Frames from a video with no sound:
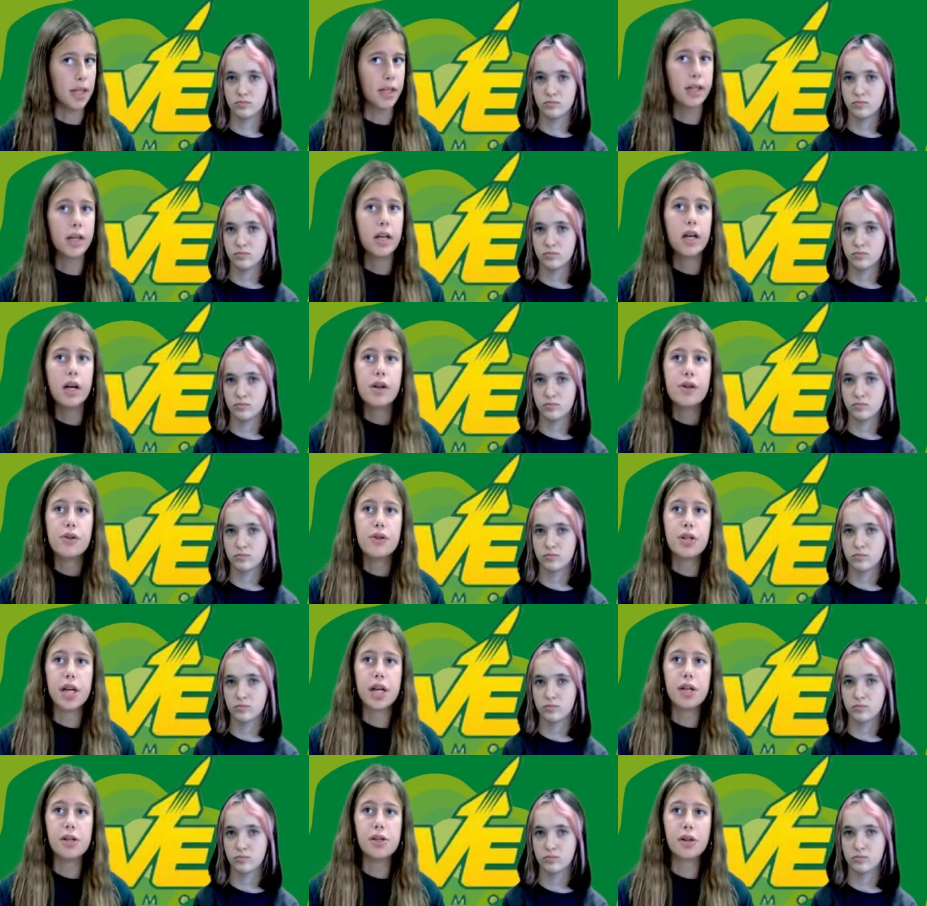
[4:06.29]

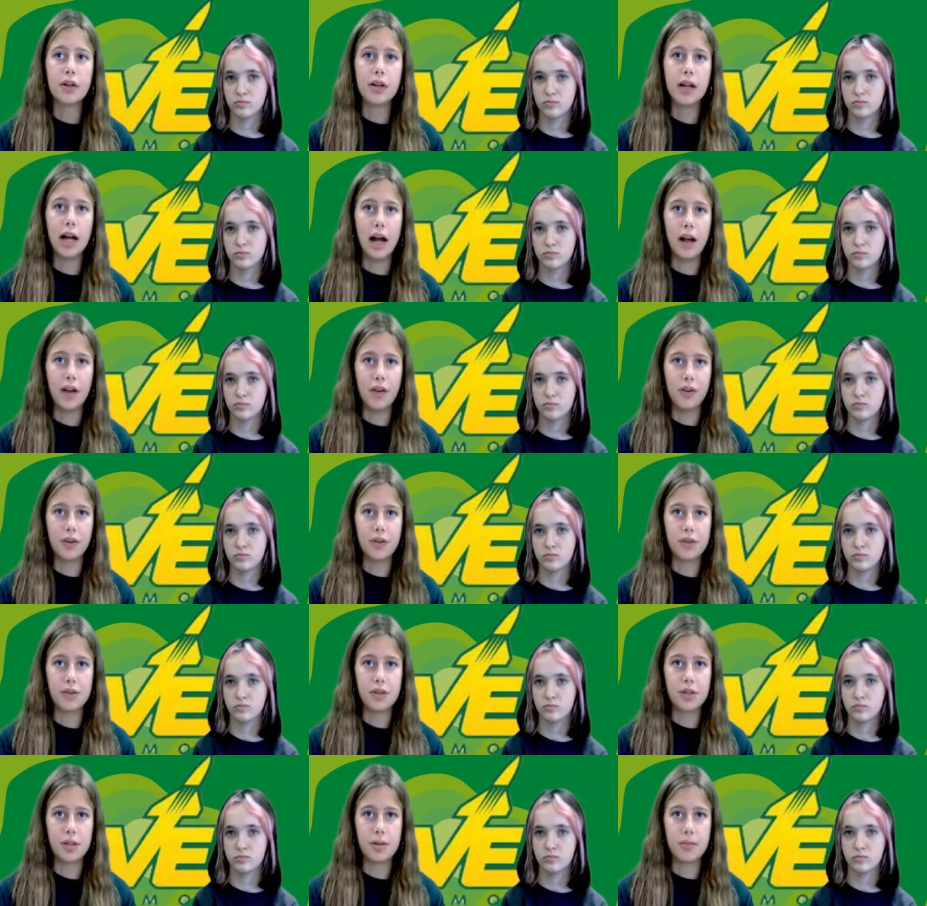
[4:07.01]
Speaker 1: Change your calendars
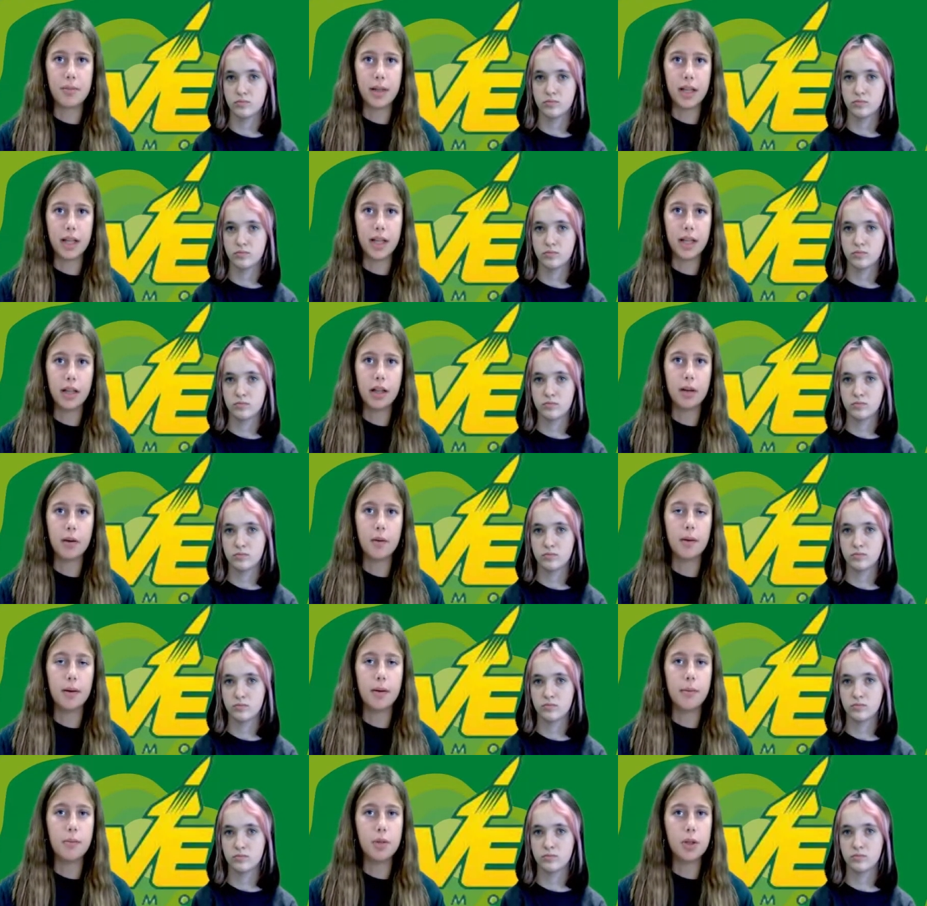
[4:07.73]
to meet in the room
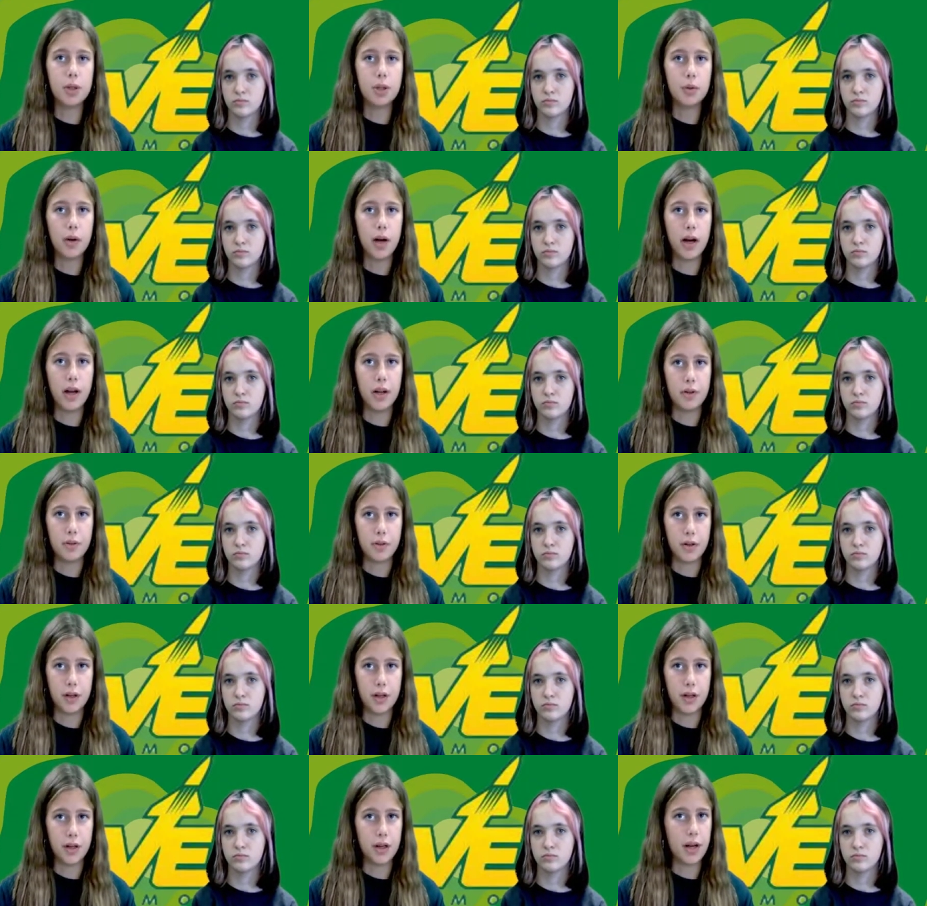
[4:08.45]
200,
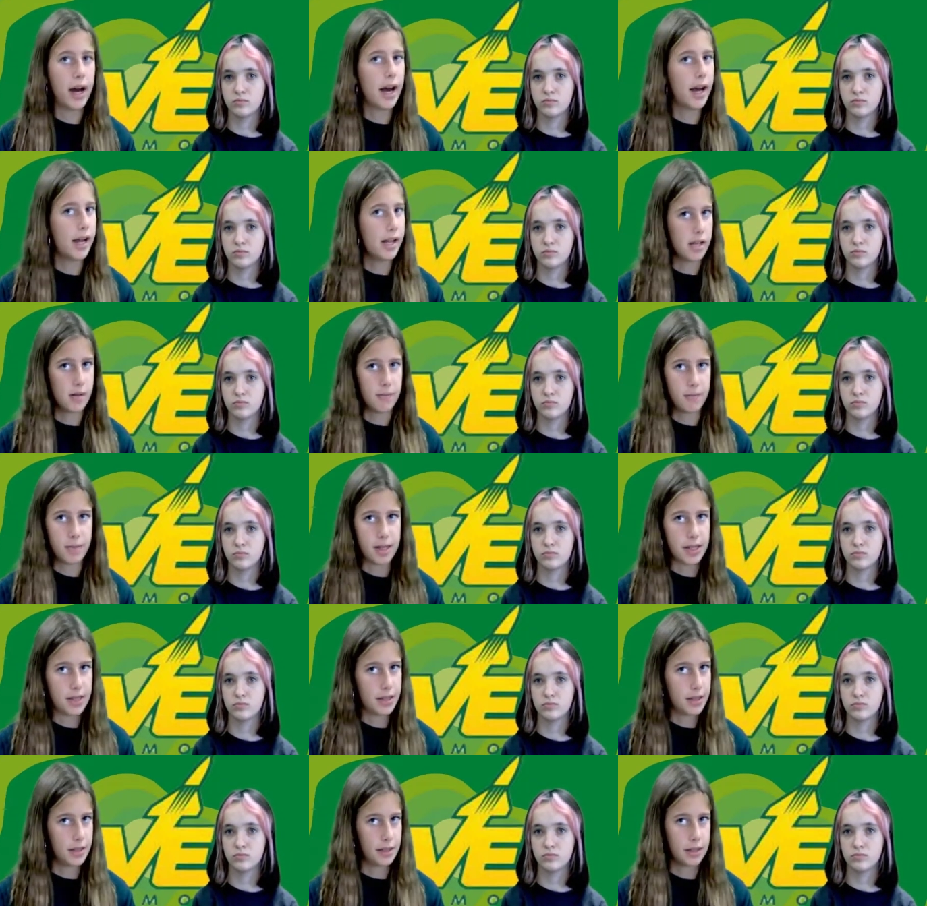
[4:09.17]
not in the media
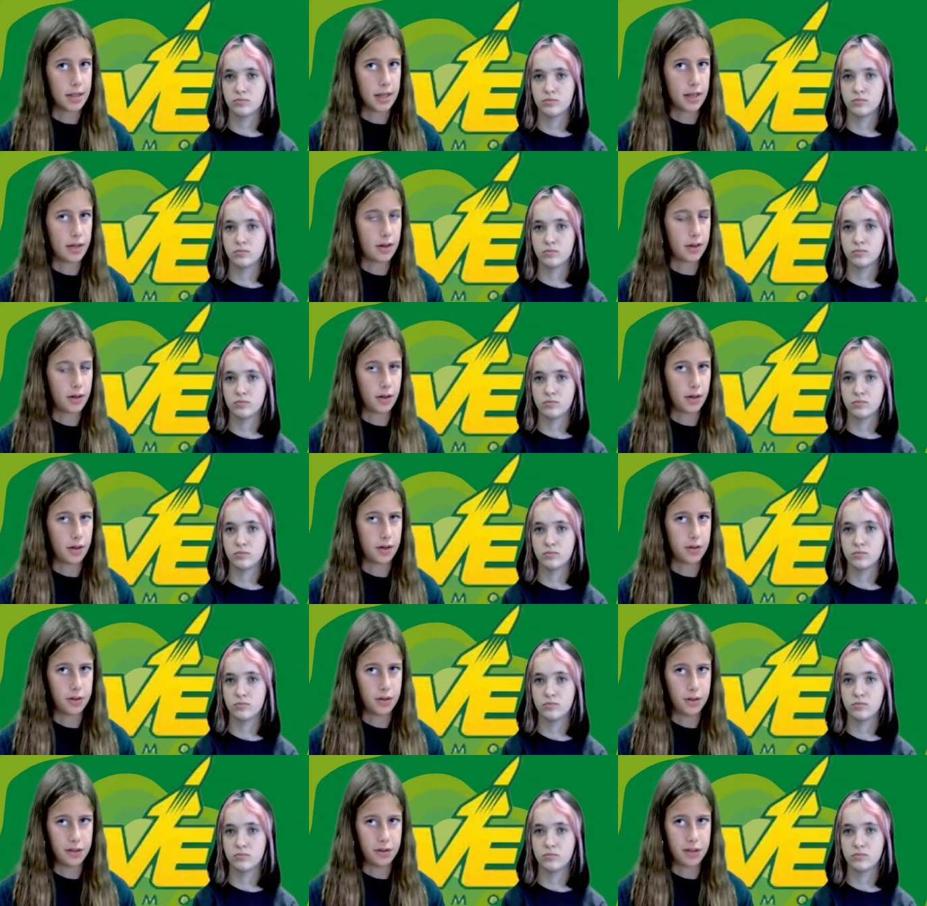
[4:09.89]
center on
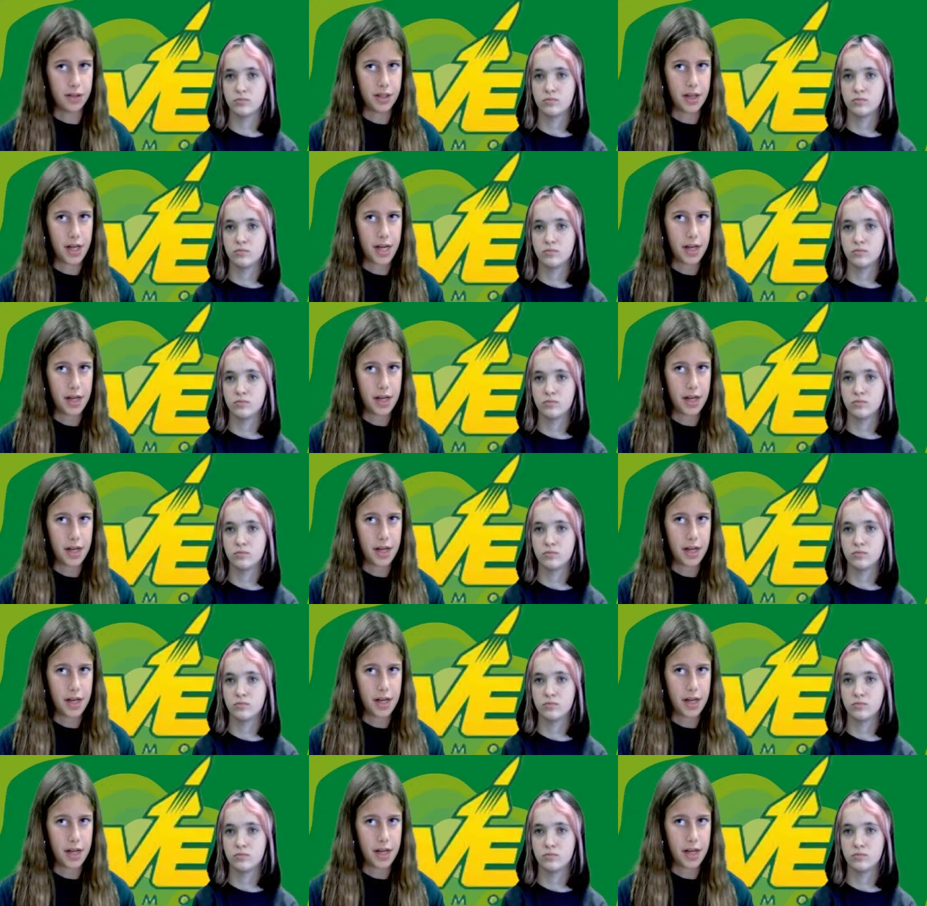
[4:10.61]
Tuesday,